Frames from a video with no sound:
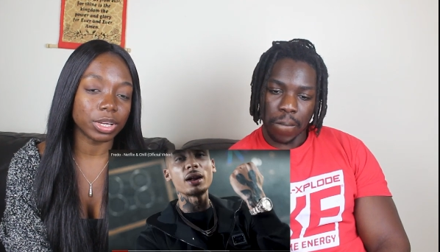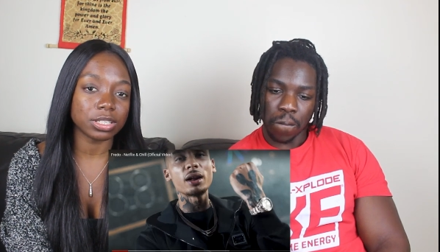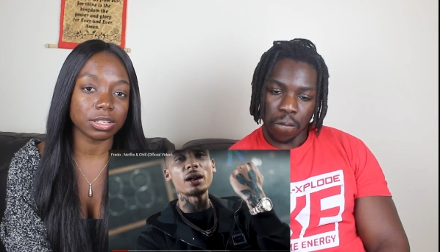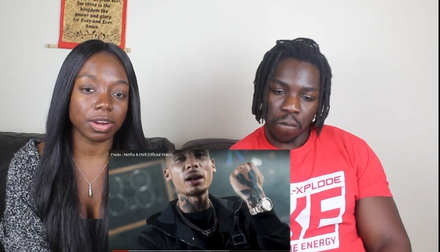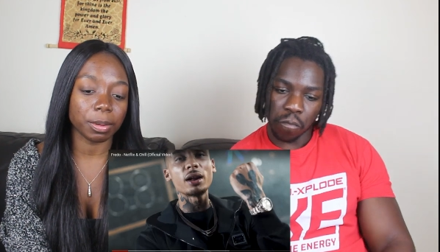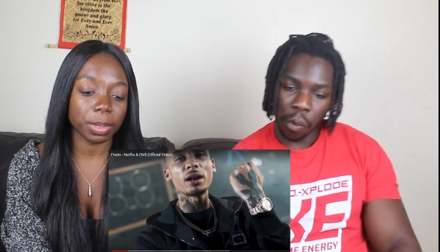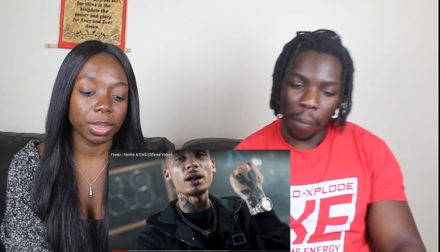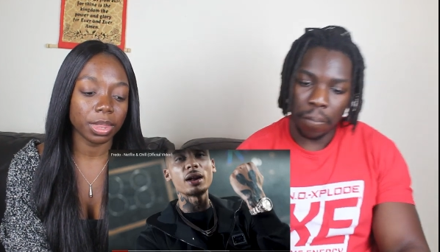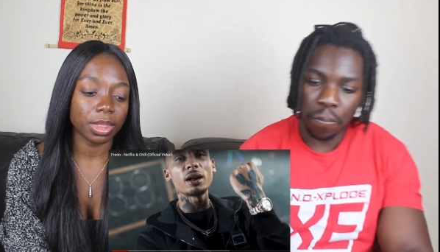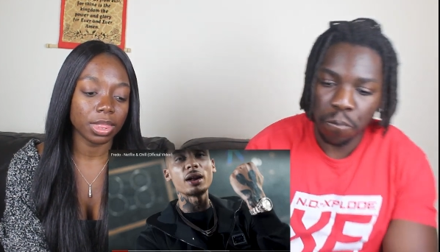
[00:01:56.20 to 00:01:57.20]
Speaker 1: or Instagram,
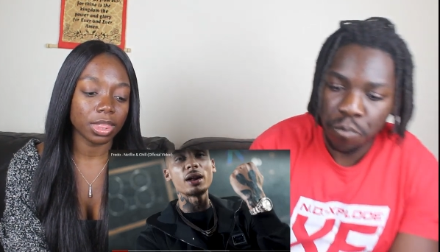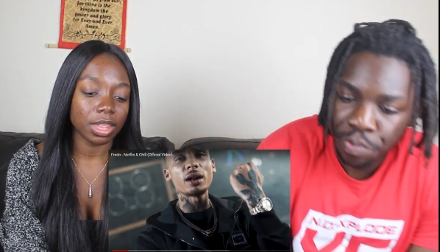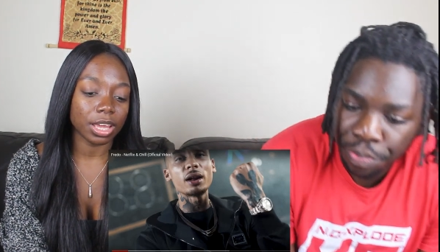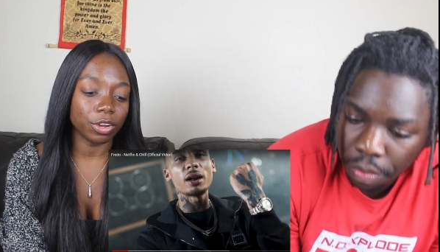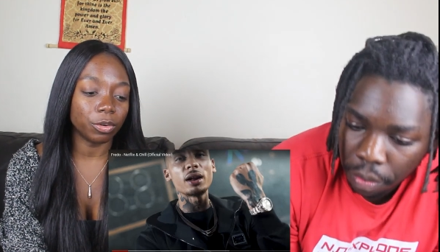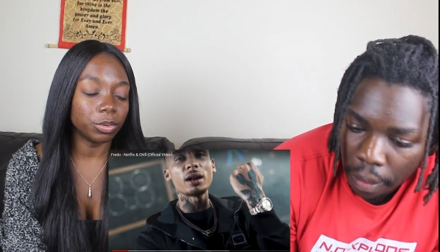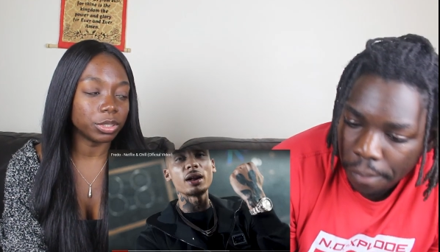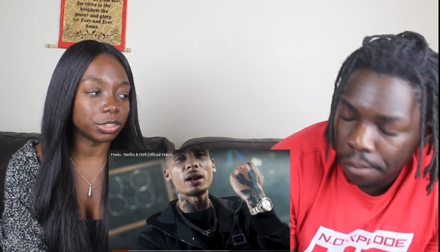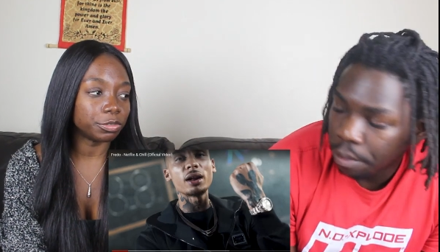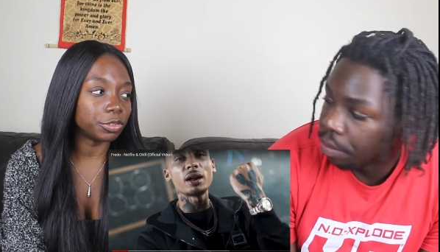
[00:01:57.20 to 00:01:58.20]
and he
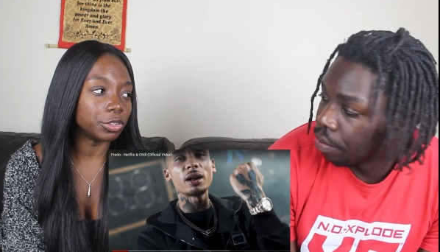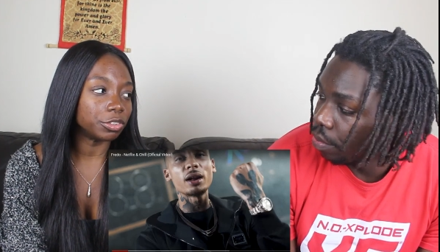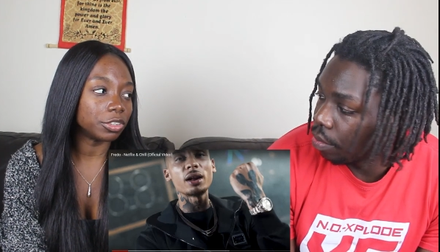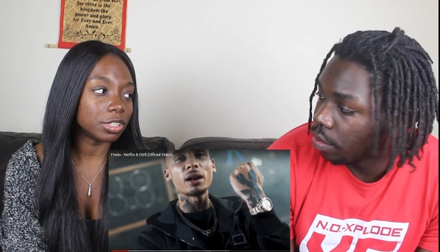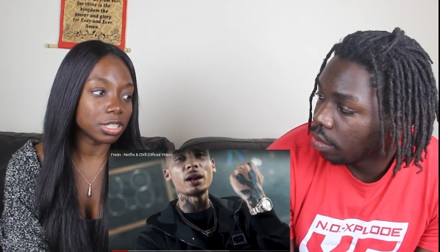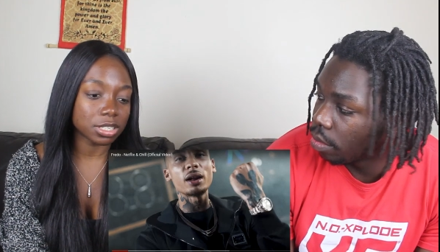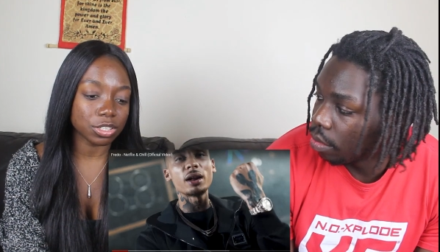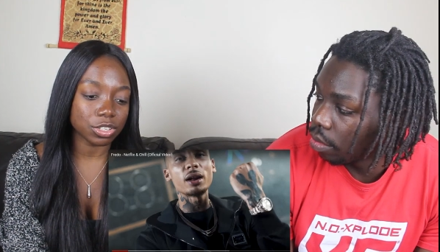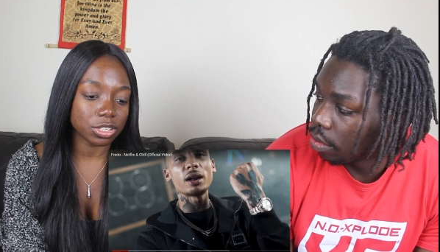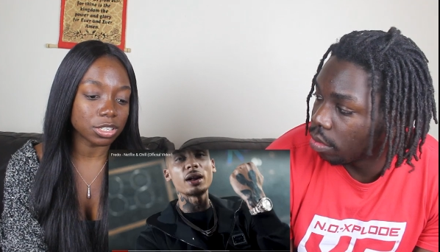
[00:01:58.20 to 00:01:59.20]
ordered food. This is
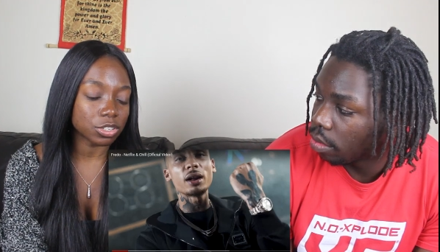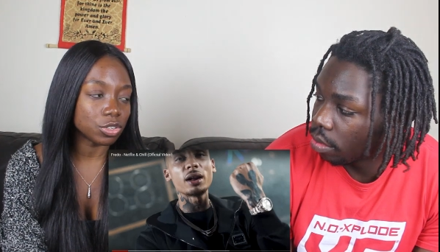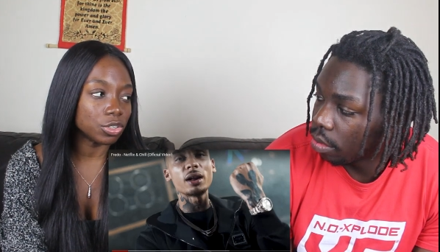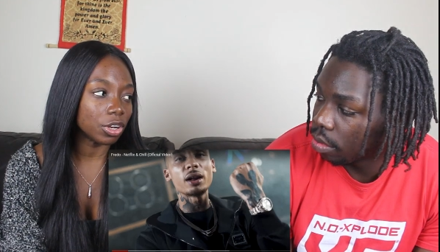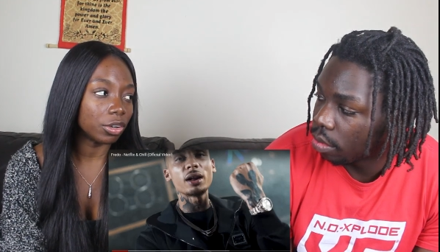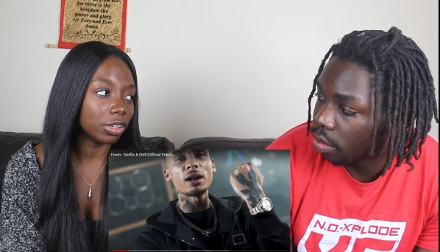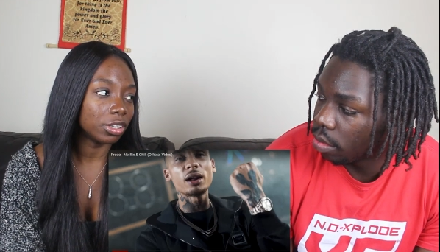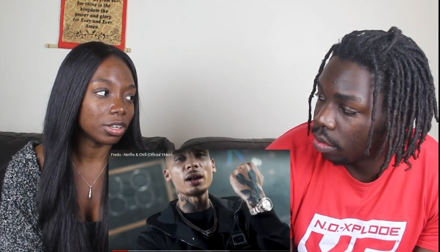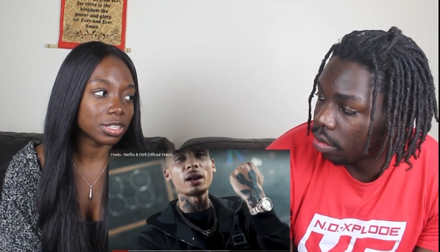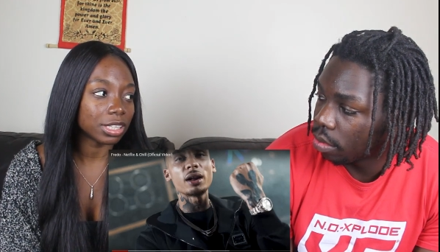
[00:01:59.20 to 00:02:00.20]
this in the studio.
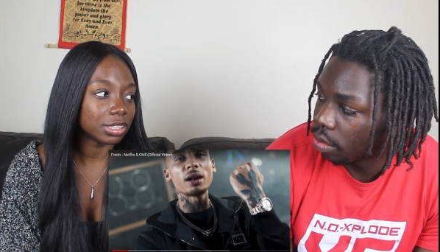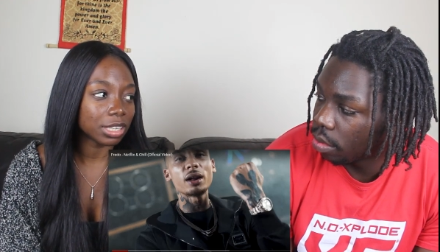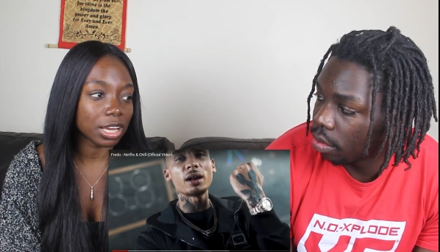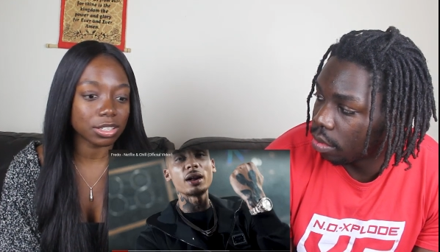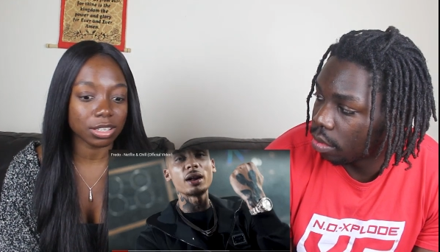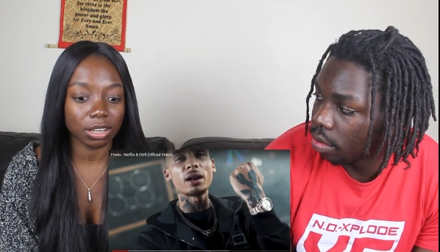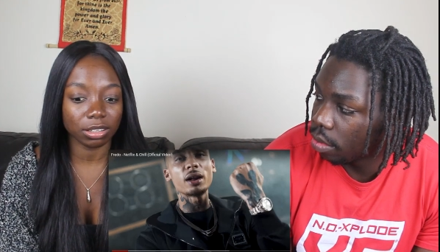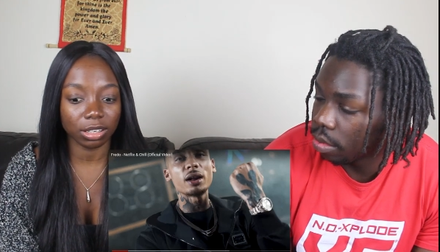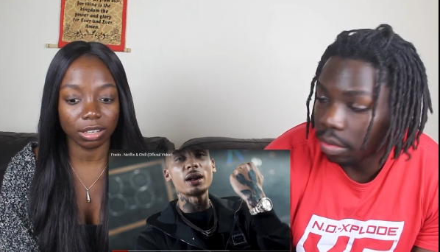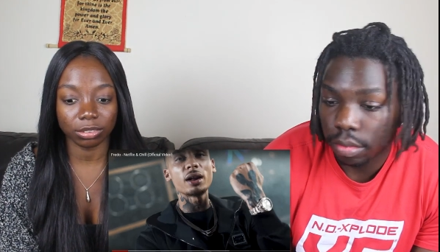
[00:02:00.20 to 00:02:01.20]
I was like, this guy's on
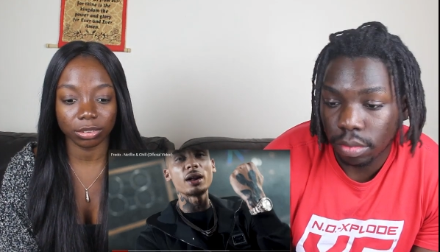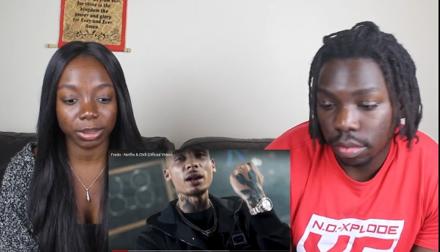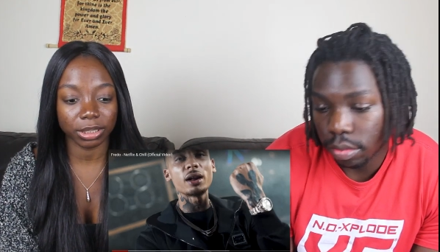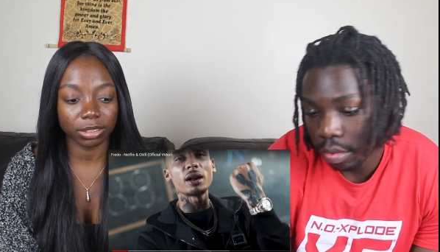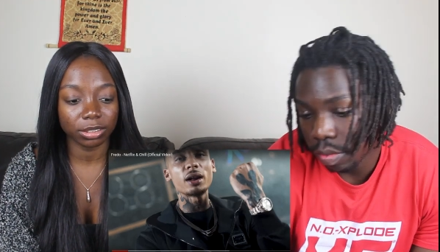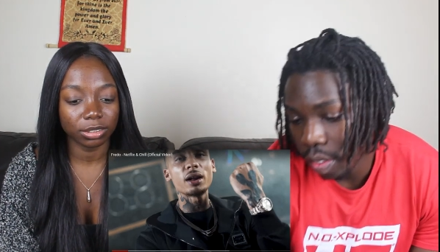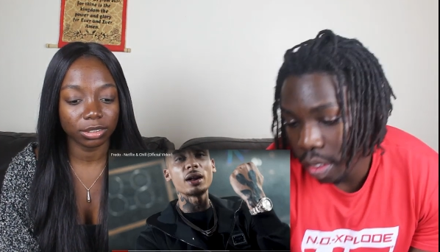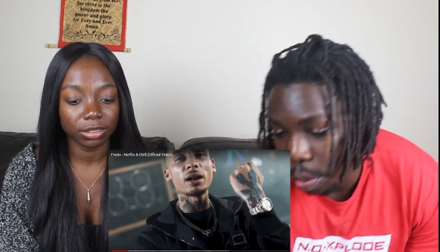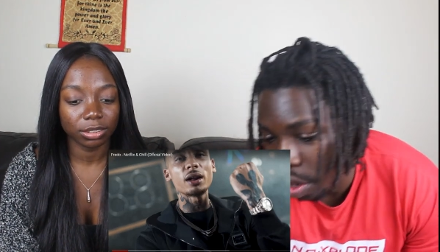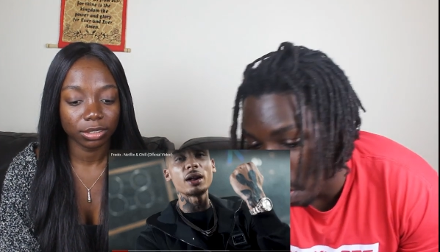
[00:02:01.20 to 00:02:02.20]
another level, man
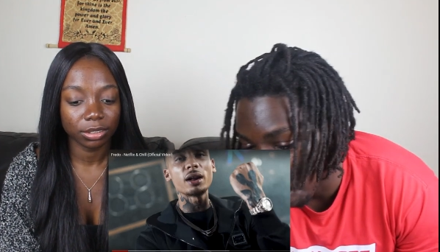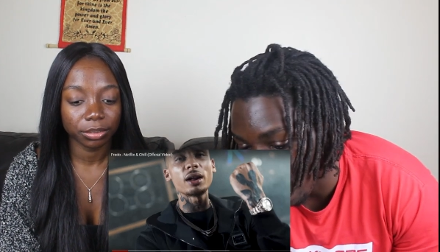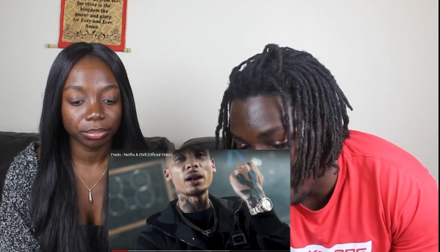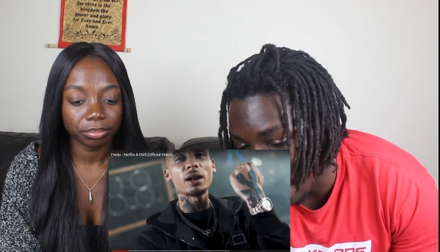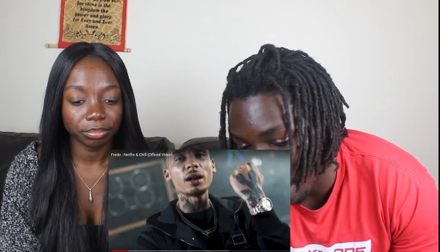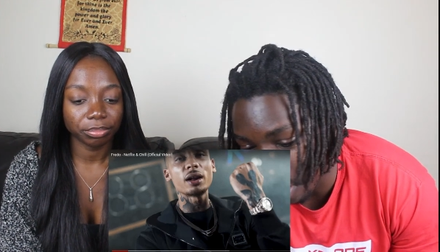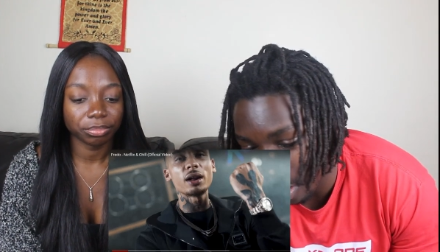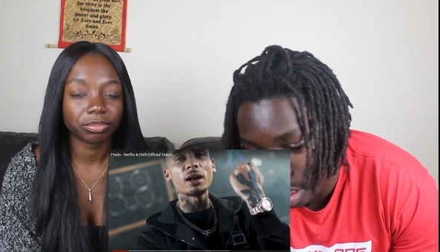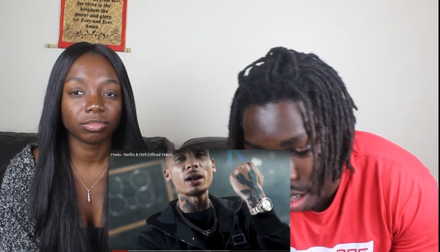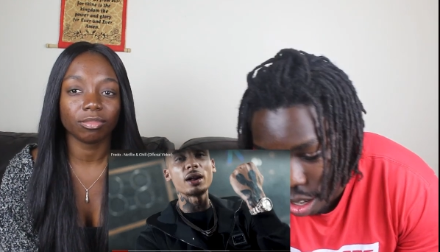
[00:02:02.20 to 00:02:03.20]
Speaker 2: when you got bust down
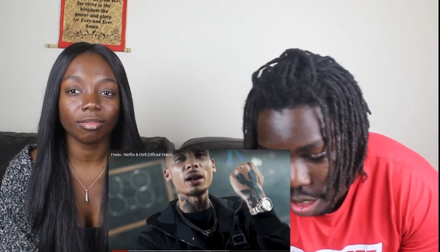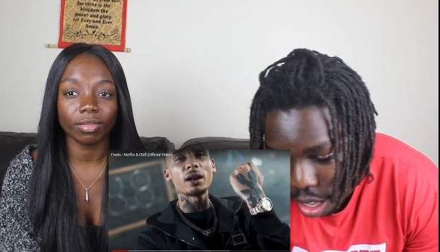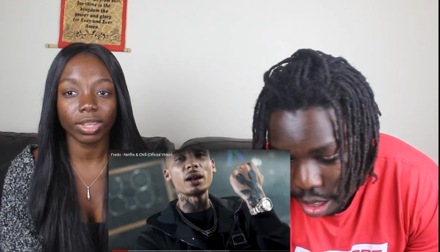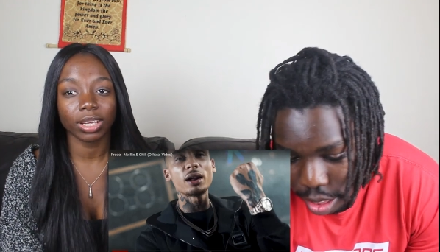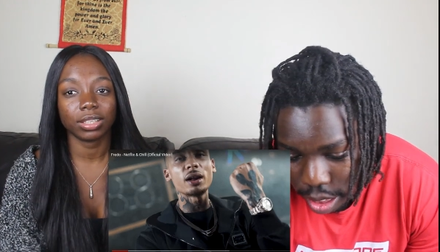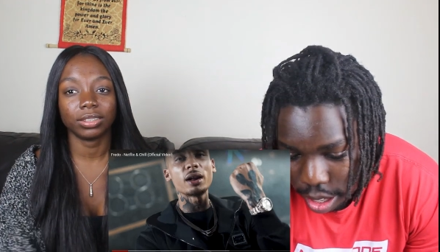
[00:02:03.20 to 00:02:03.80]
and the chains